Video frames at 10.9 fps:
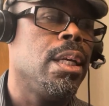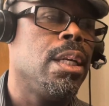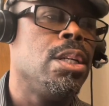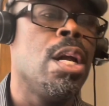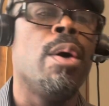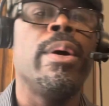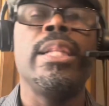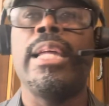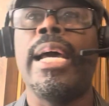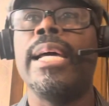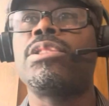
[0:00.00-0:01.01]
knowing
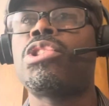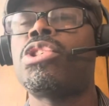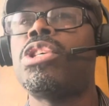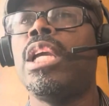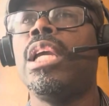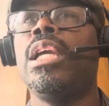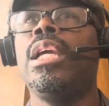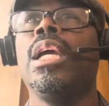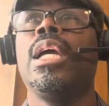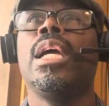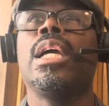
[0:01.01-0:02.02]
that she
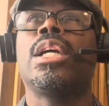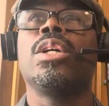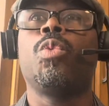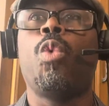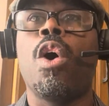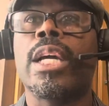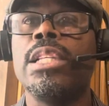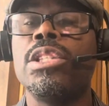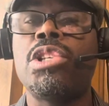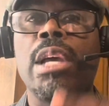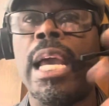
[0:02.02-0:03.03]
could walk
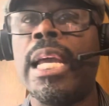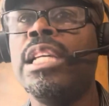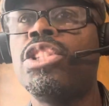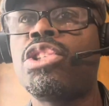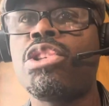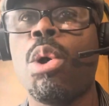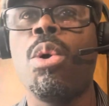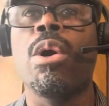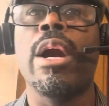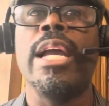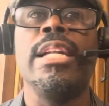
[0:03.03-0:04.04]
into any
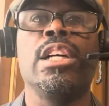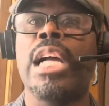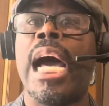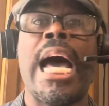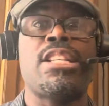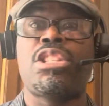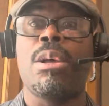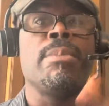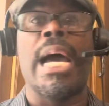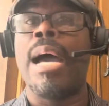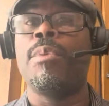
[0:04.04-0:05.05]
store and some
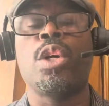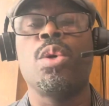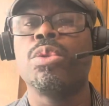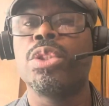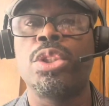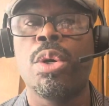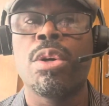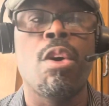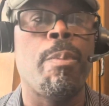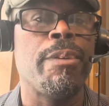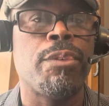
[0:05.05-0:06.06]
guy would hold the door
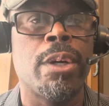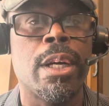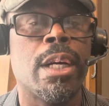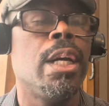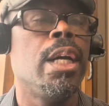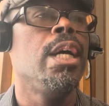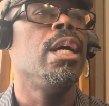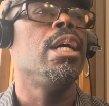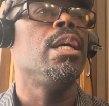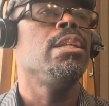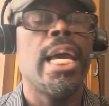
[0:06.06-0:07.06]
open for her.
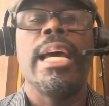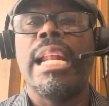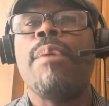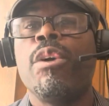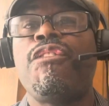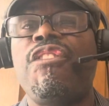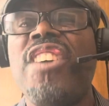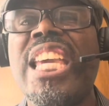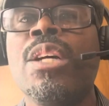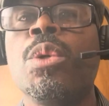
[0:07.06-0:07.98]
Yeah, that would feel